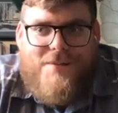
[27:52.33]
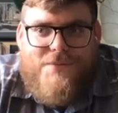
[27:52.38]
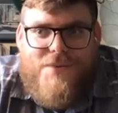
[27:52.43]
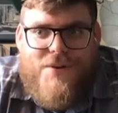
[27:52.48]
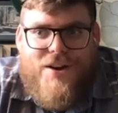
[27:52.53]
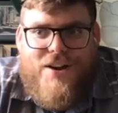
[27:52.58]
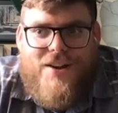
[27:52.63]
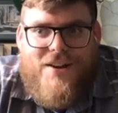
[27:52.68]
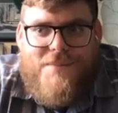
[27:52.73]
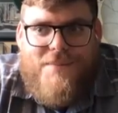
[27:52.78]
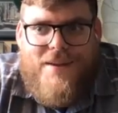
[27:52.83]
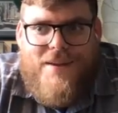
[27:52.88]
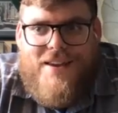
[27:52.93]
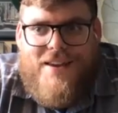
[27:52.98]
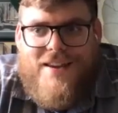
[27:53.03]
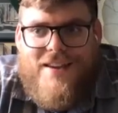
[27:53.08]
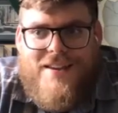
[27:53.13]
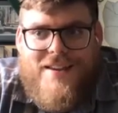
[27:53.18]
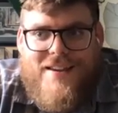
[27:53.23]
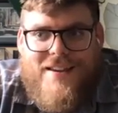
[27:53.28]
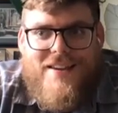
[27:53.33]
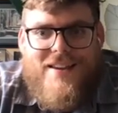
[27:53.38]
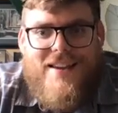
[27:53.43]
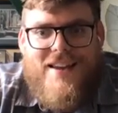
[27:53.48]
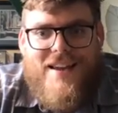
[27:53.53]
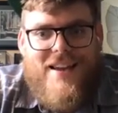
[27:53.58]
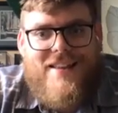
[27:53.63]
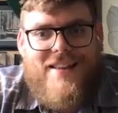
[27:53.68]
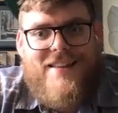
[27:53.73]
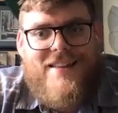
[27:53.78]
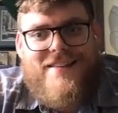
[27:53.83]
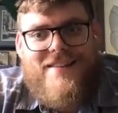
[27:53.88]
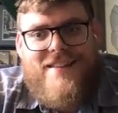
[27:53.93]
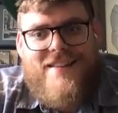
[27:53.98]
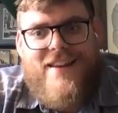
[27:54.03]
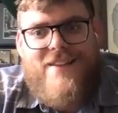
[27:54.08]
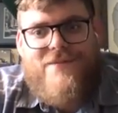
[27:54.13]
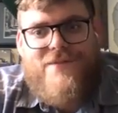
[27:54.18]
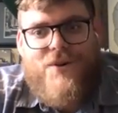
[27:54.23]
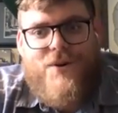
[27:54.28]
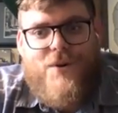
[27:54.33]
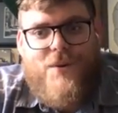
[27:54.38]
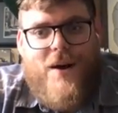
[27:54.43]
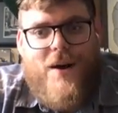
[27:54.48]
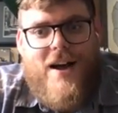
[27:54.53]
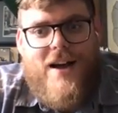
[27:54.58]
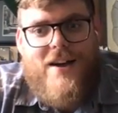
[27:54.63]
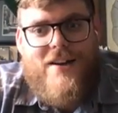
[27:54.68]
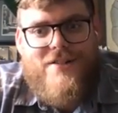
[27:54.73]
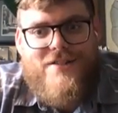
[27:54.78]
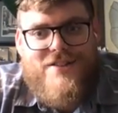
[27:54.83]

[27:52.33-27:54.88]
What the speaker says: we're going to be in this state for a while.